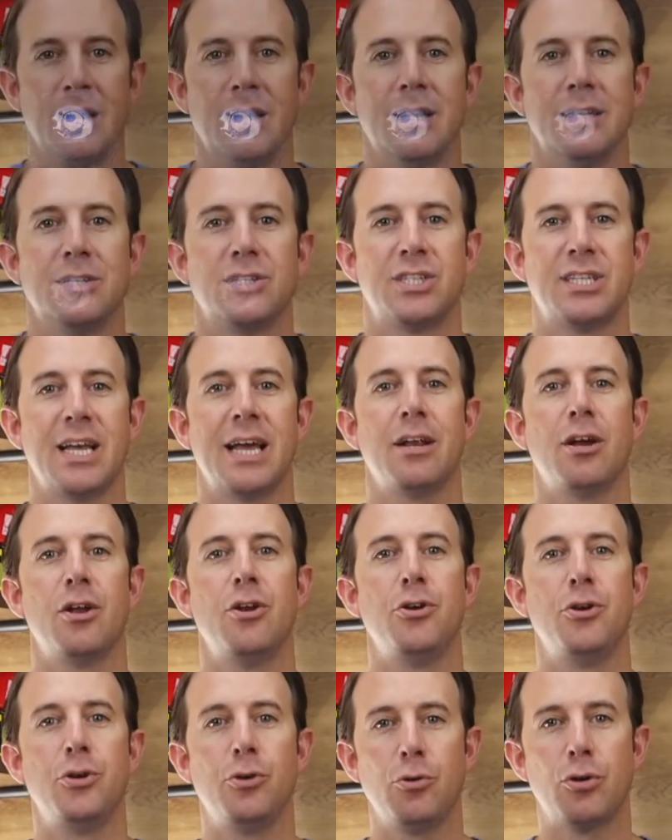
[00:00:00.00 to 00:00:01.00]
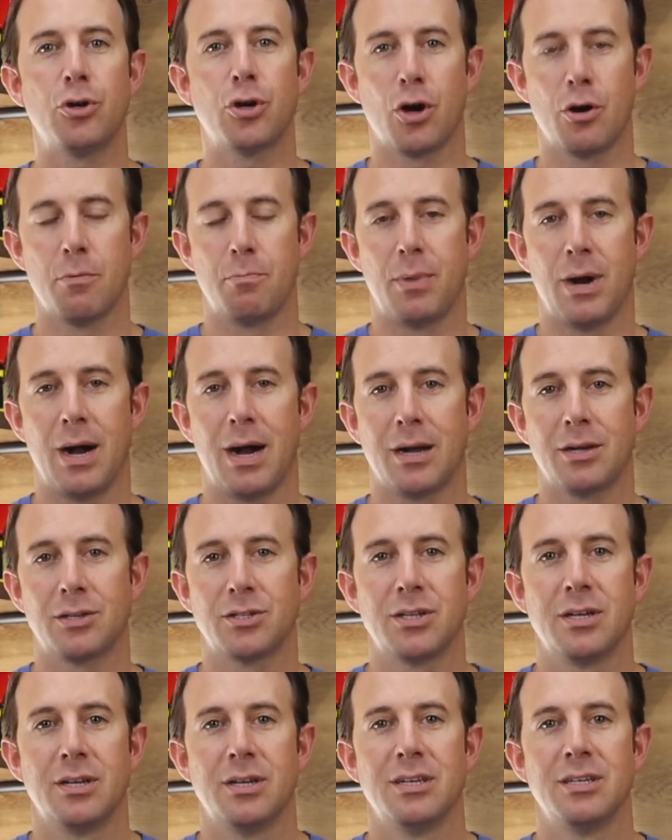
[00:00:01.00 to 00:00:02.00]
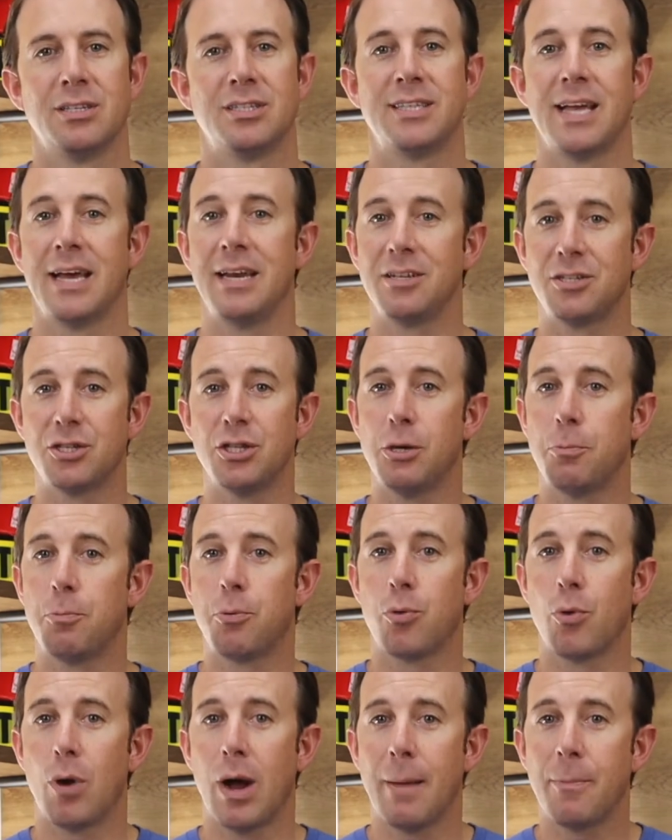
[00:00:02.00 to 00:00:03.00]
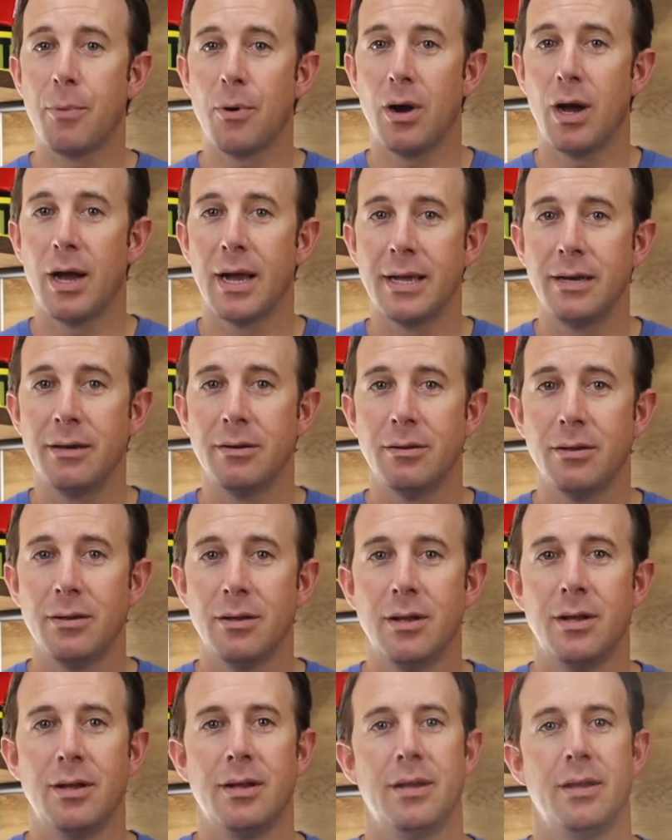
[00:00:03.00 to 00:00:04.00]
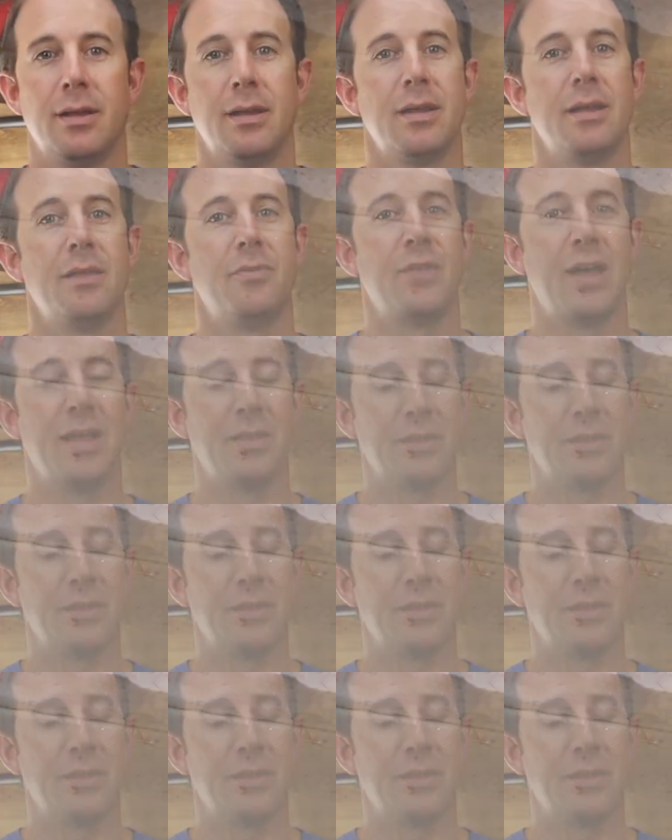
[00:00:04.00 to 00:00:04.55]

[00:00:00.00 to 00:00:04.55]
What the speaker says: set a new curb box, set it to the proper height, then